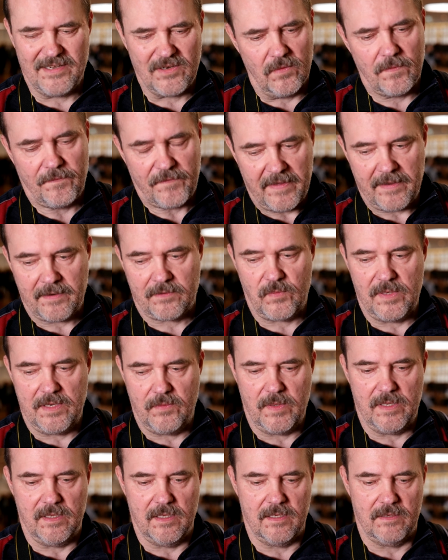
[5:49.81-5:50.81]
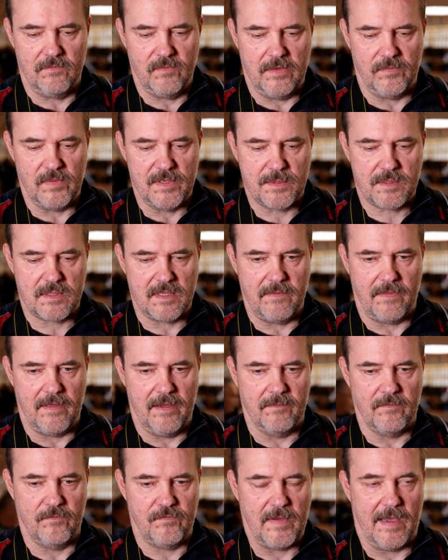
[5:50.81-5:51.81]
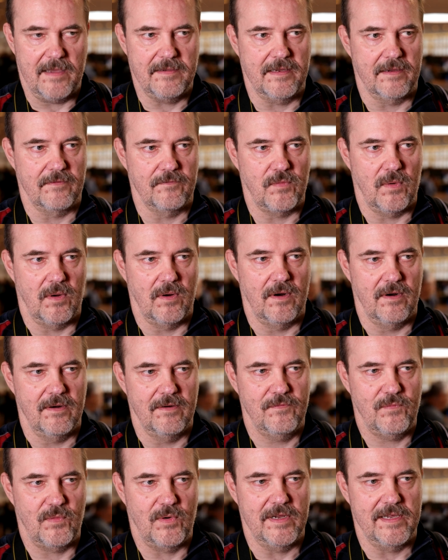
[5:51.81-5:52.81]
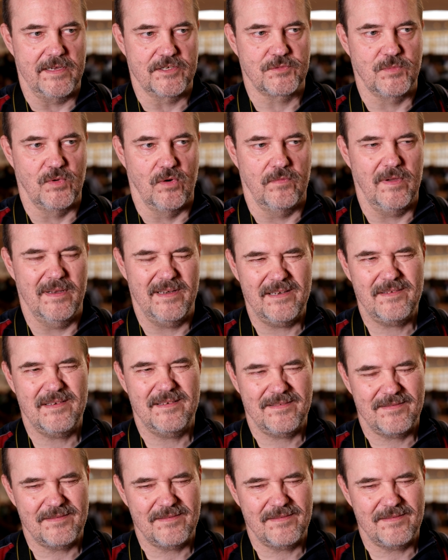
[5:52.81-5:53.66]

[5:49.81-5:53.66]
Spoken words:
don't think we will see them fighting for each move, and